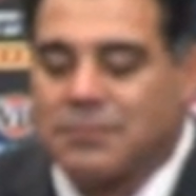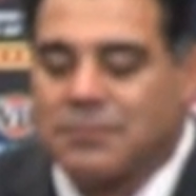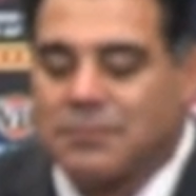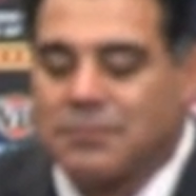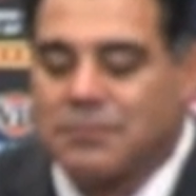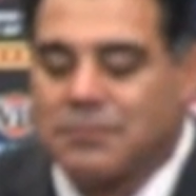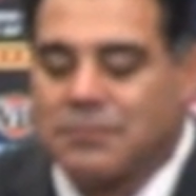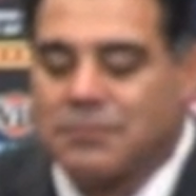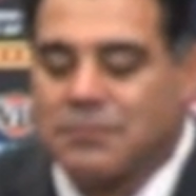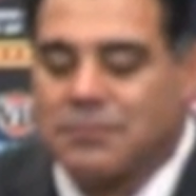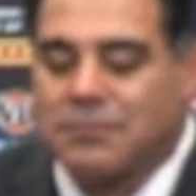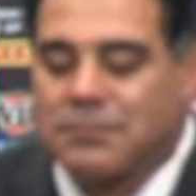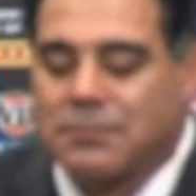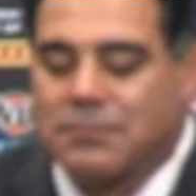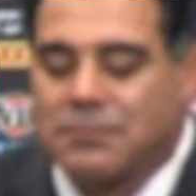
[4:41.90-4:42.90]

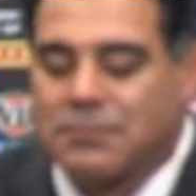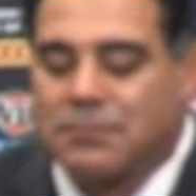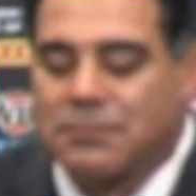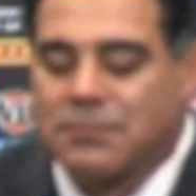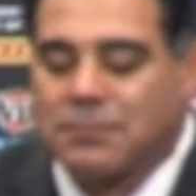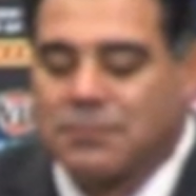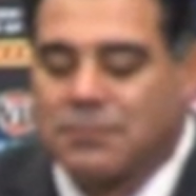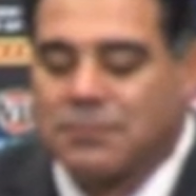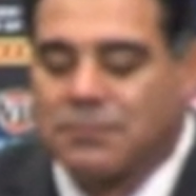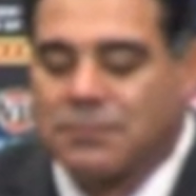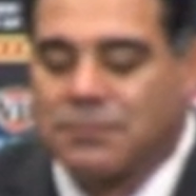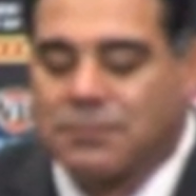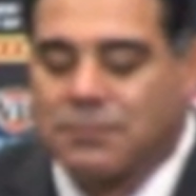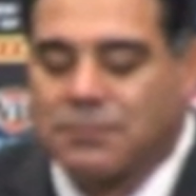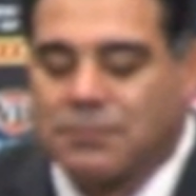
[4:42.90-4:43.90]

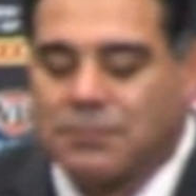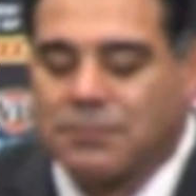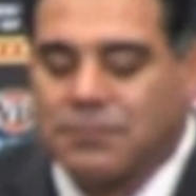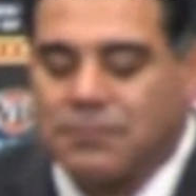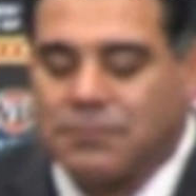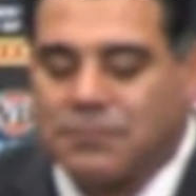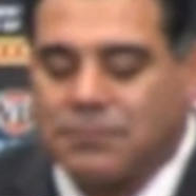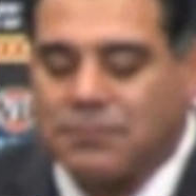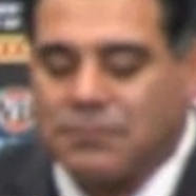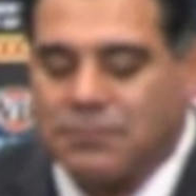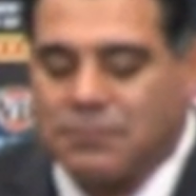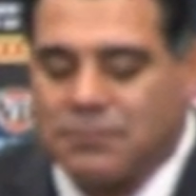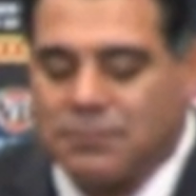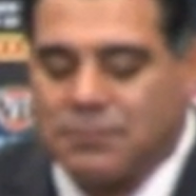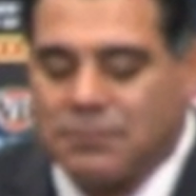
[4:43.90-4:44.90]

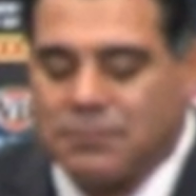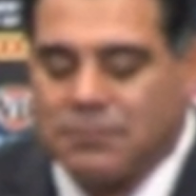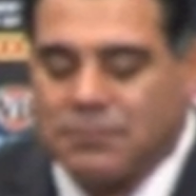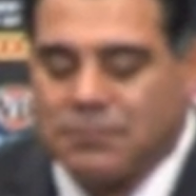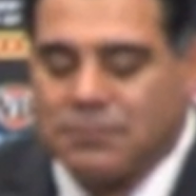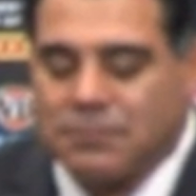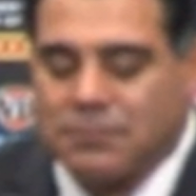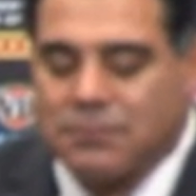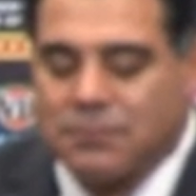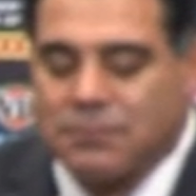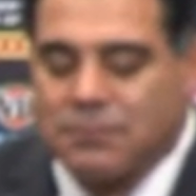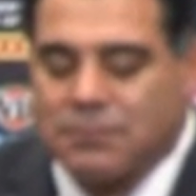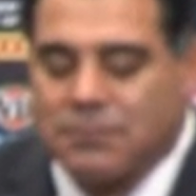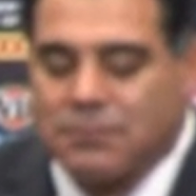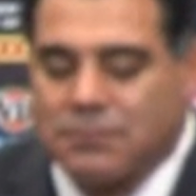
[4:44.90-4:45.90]

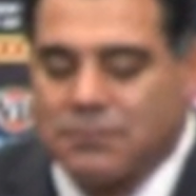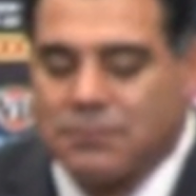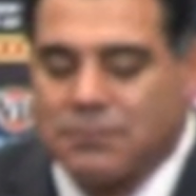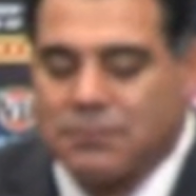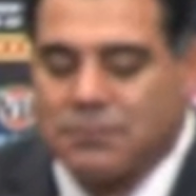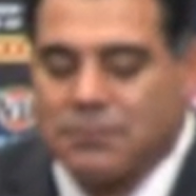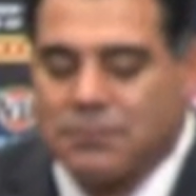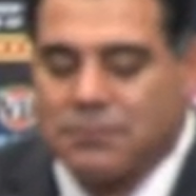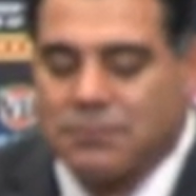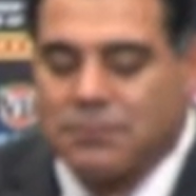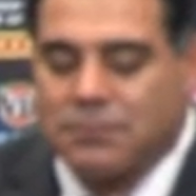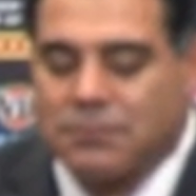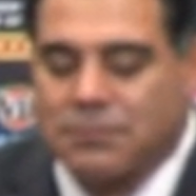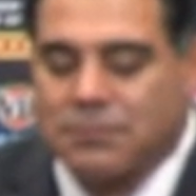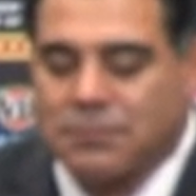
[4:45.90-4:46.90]

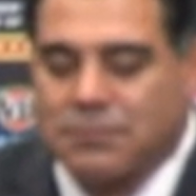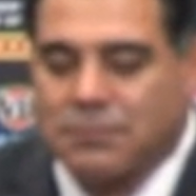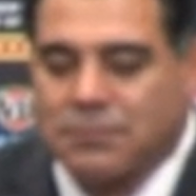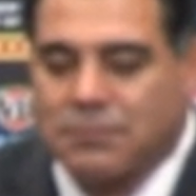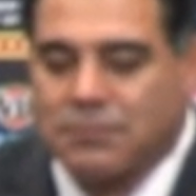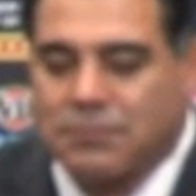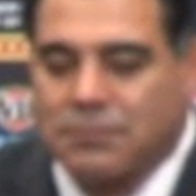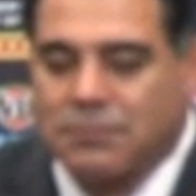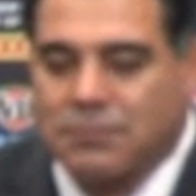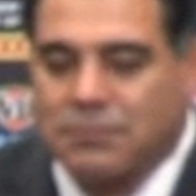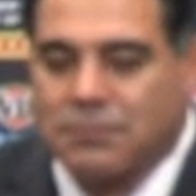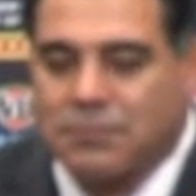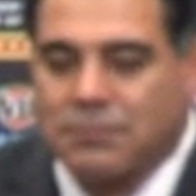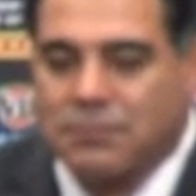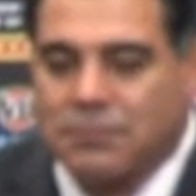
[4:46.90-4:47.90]

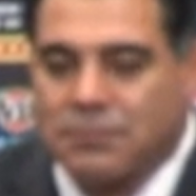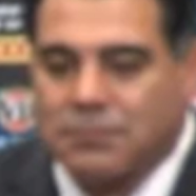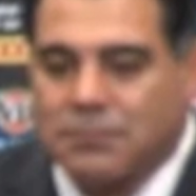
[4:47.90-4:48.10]
(silent)